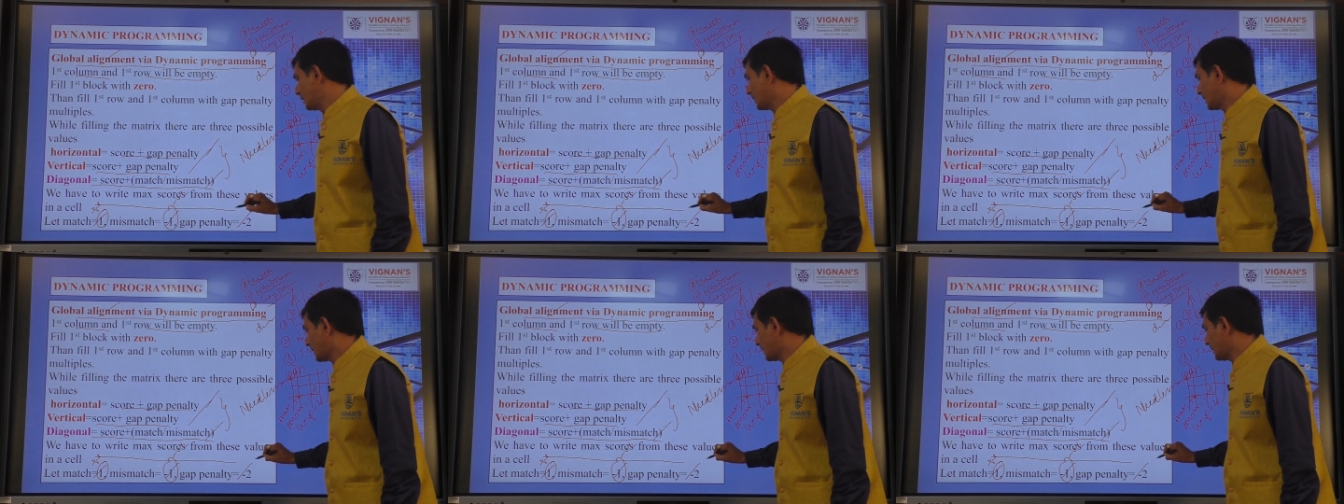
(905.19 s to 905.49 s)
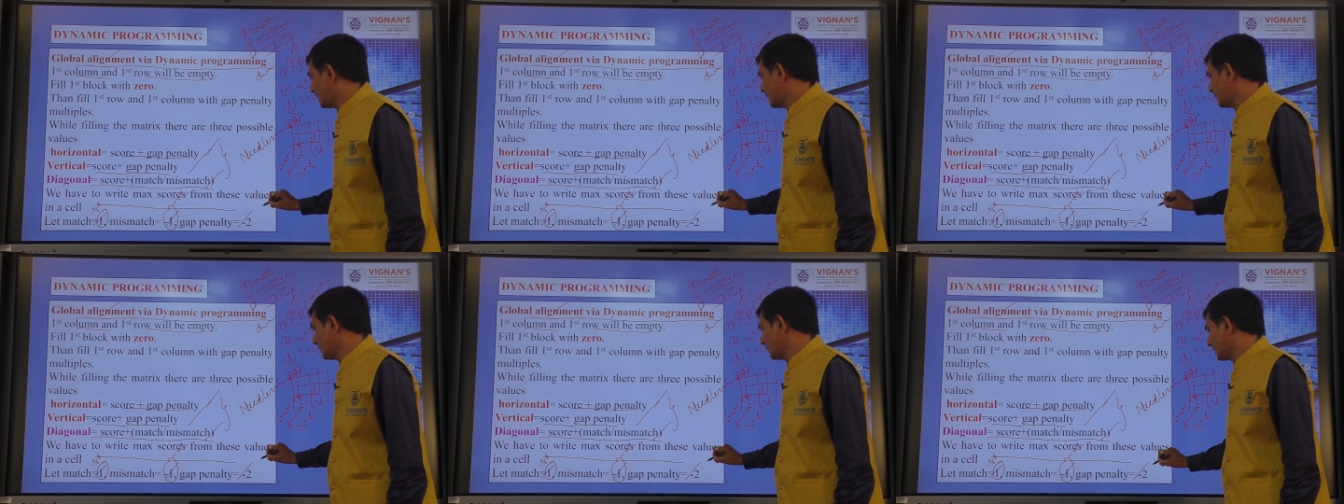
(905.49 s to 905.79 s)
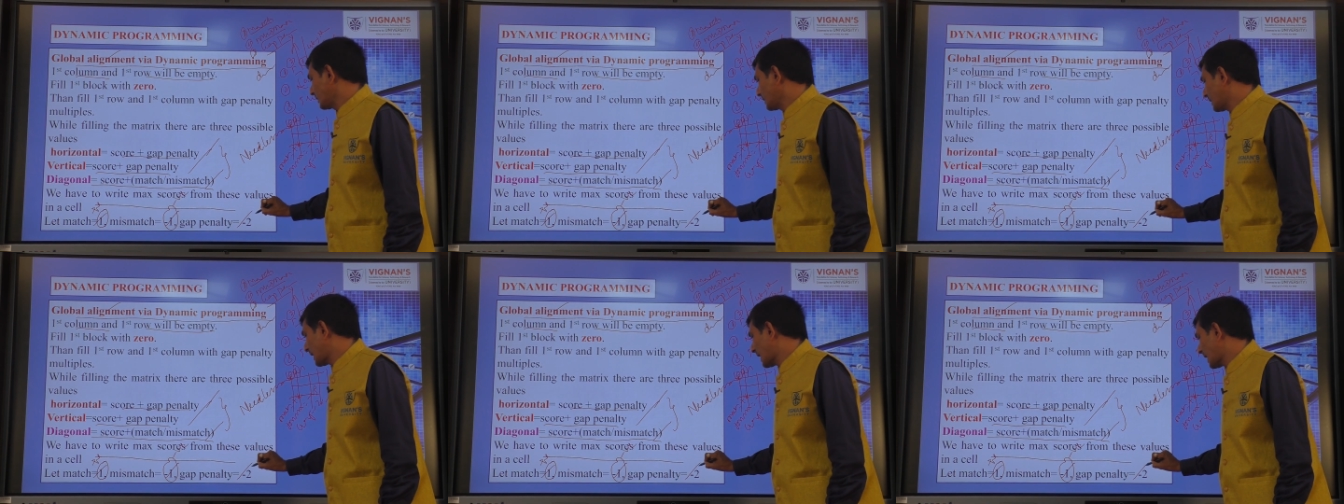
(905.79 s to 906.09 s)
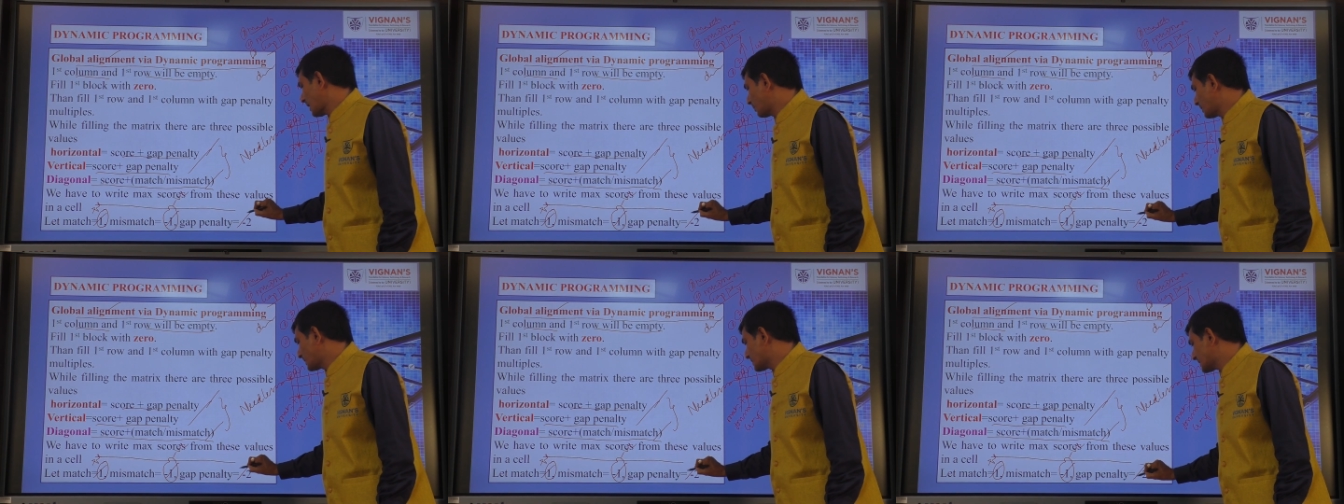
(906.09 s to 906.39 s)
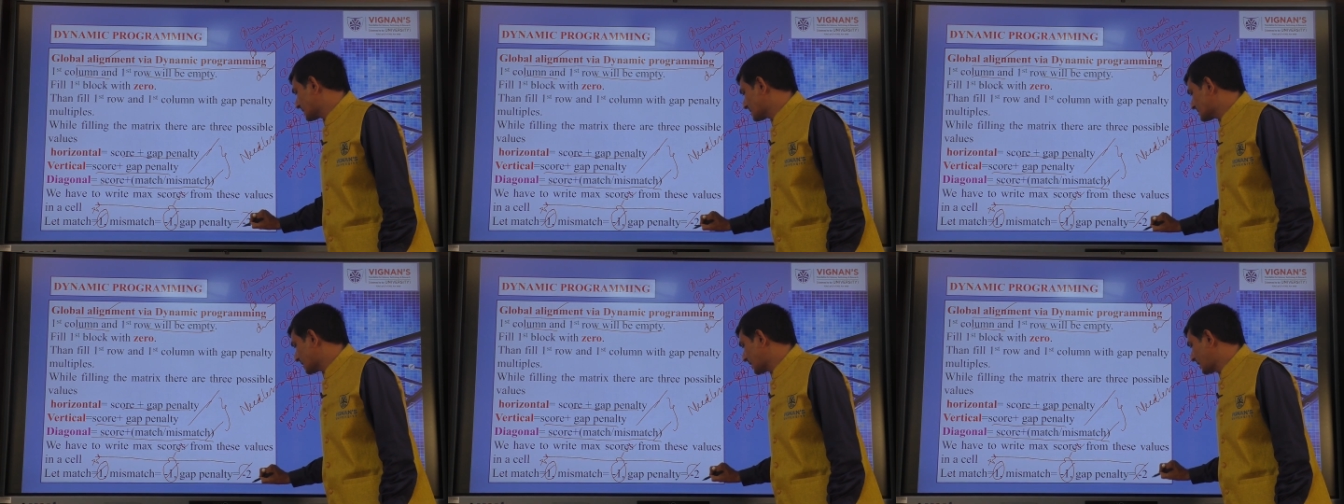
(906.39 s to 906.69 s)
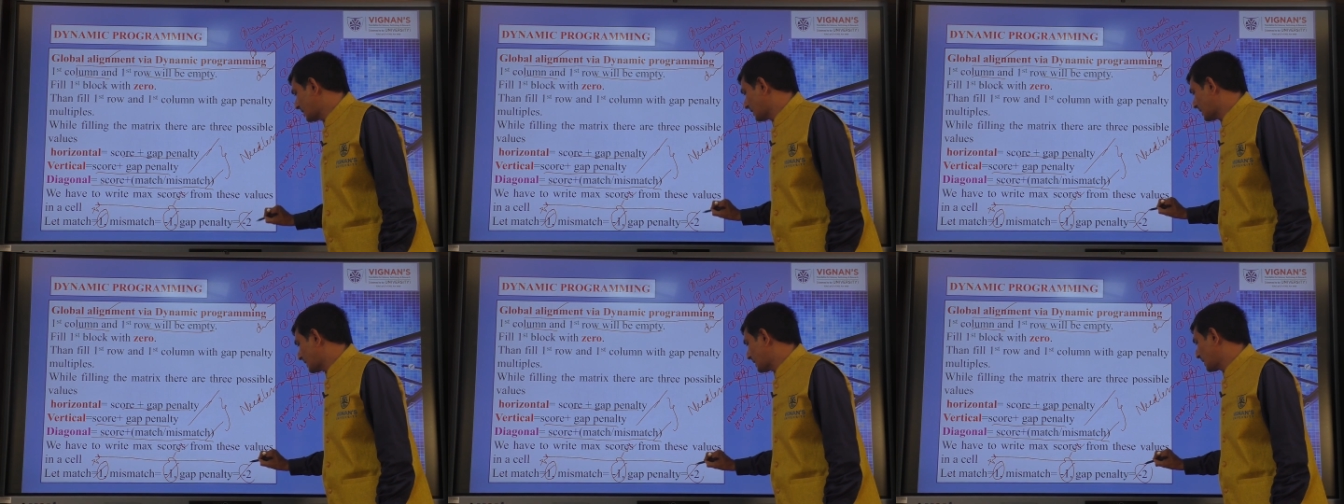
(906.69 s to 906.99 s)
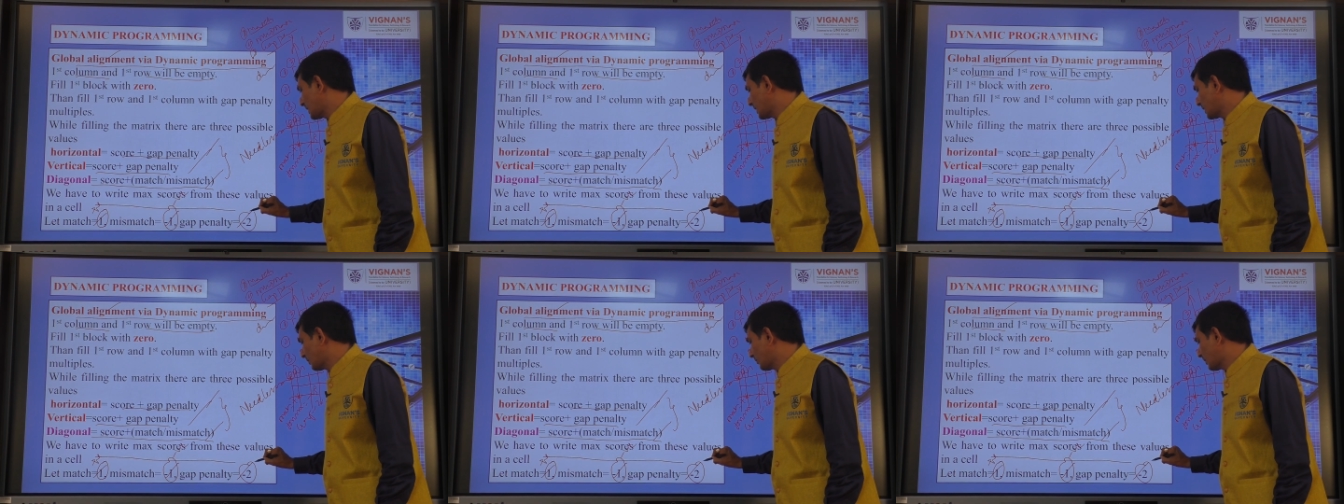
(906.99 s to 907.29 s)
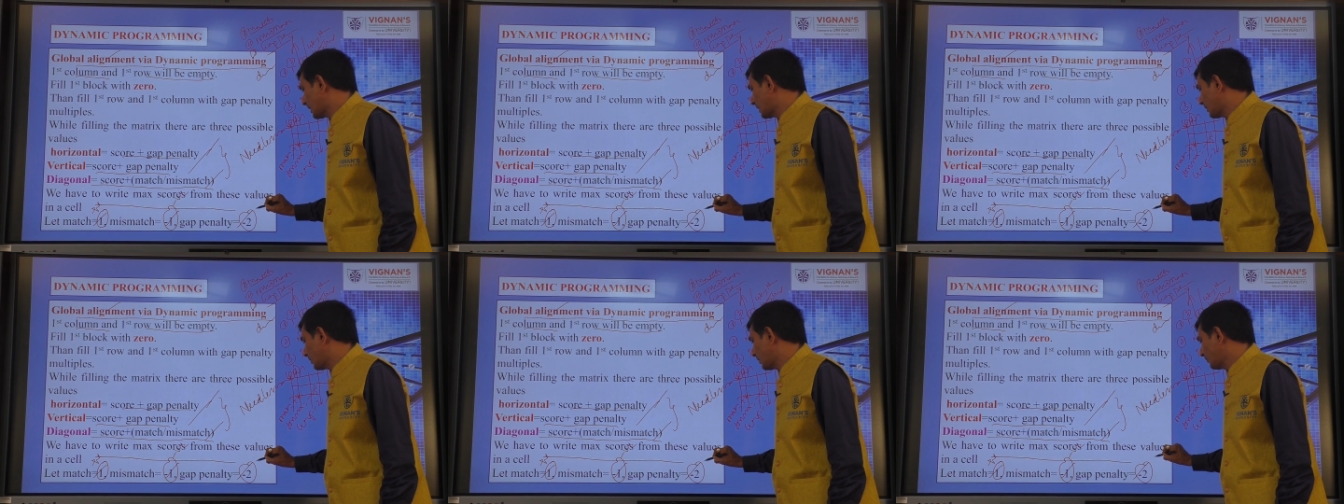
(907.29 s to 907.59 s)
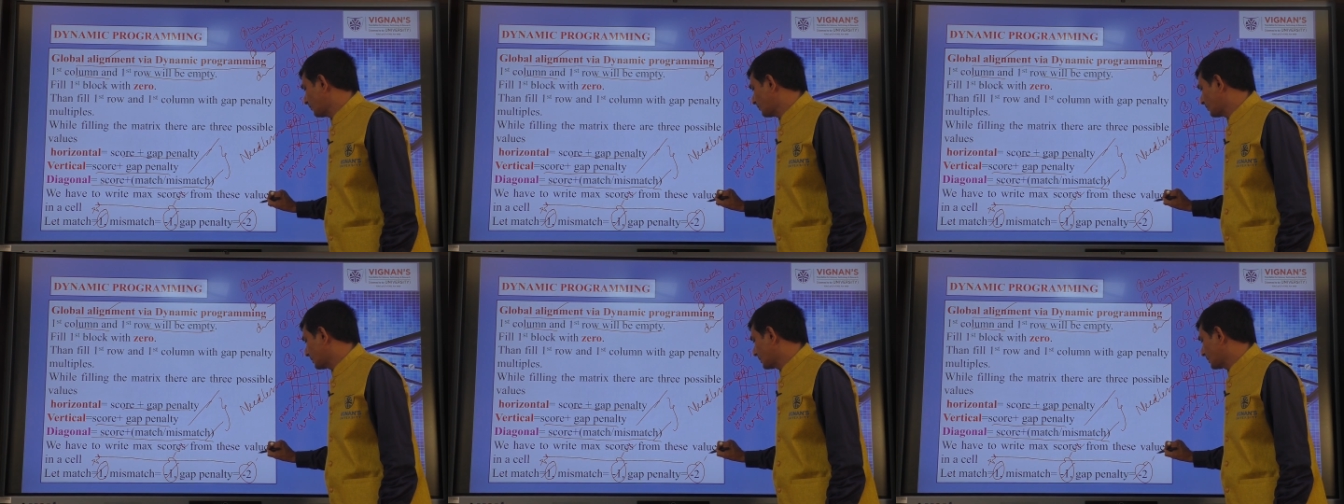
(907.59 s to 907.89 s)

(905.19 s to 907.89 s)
and then gap is assigned a negative value of